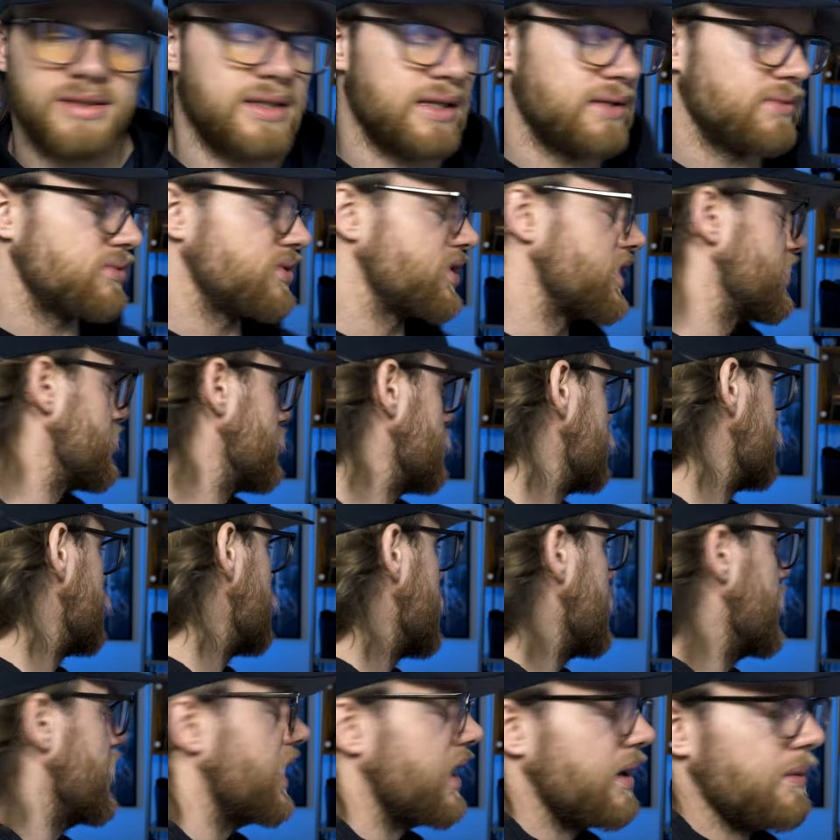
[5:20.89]
I'm trying to
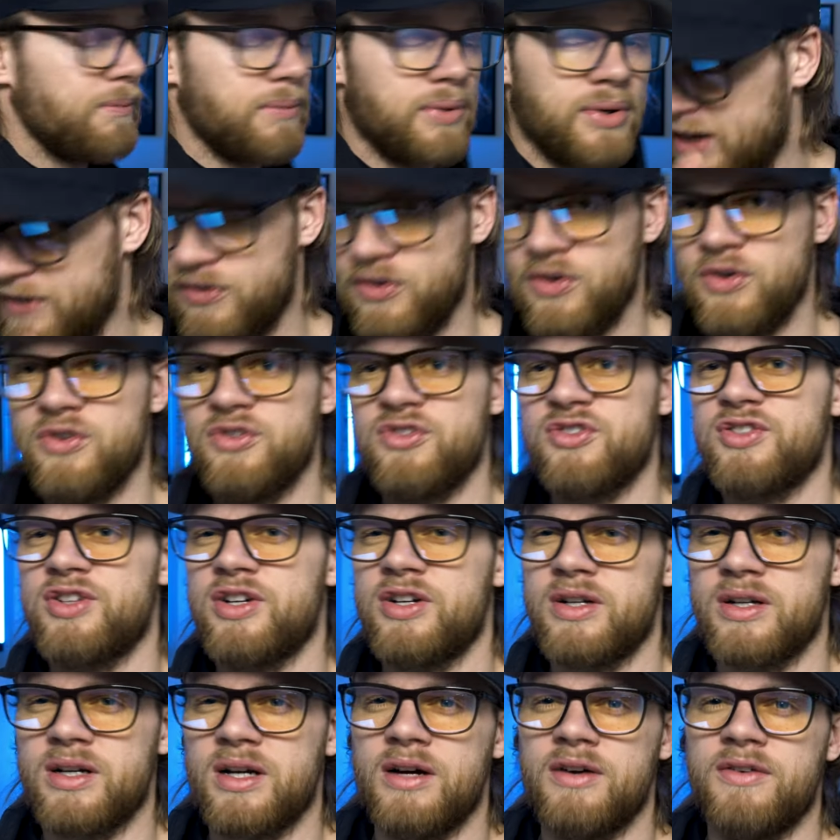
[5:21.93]
dry it up. If you're
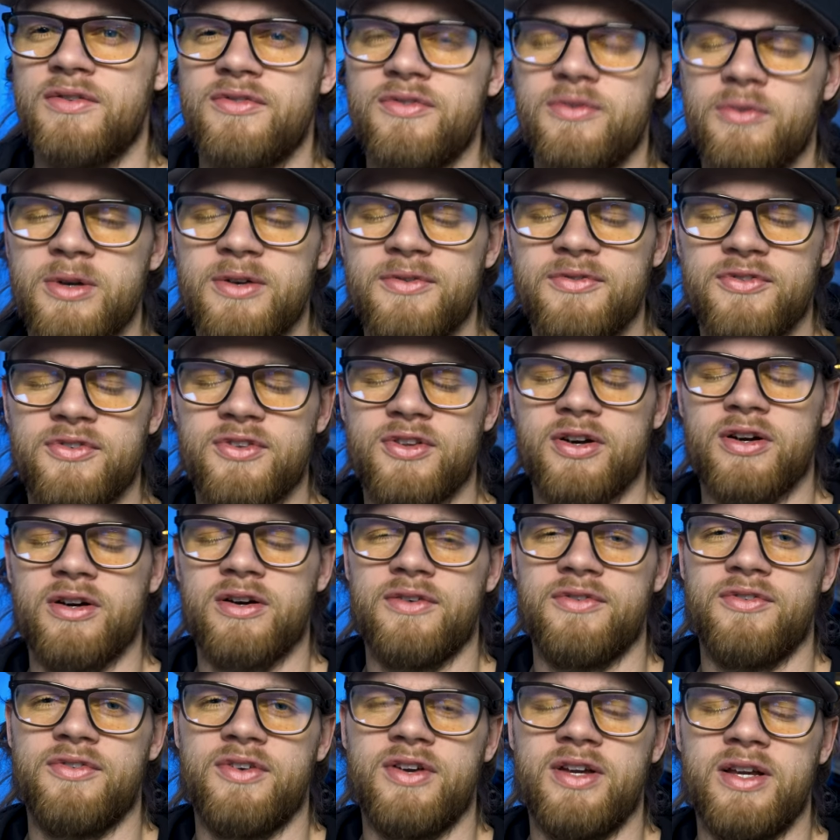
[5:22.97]
starting off with
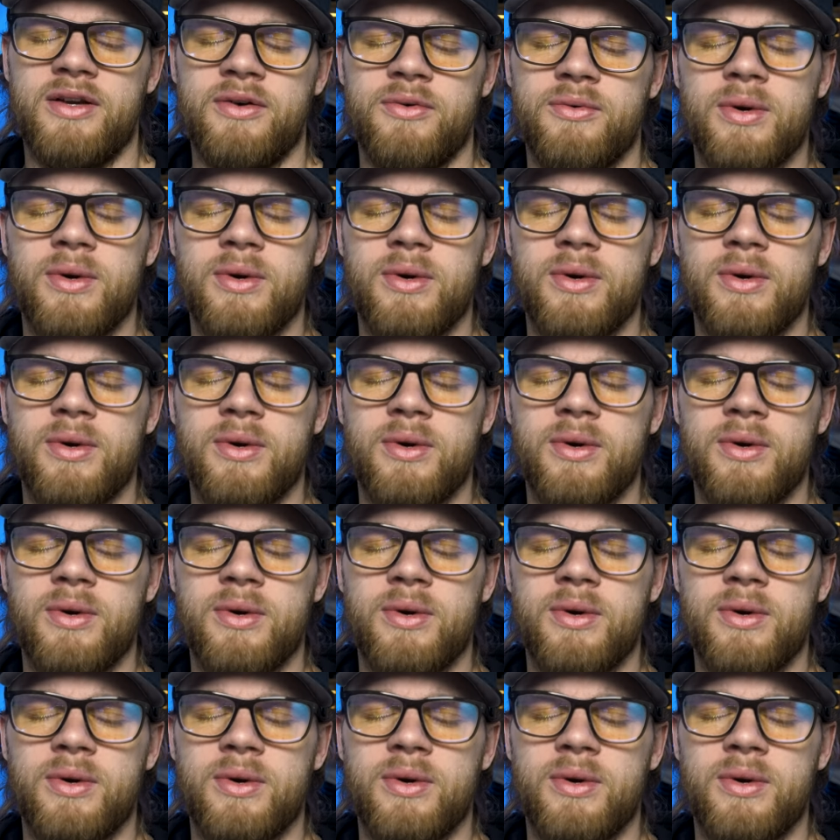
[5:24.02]
photography,